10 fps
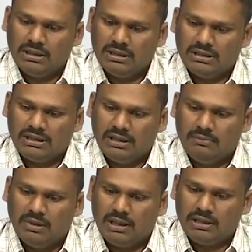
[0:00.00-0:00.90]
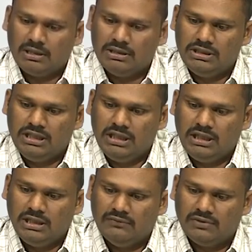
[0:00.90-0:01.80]
sigma G
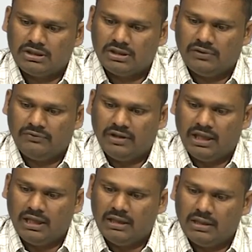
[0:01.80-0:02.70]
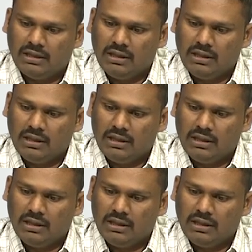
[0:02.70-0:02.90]
inverse of A,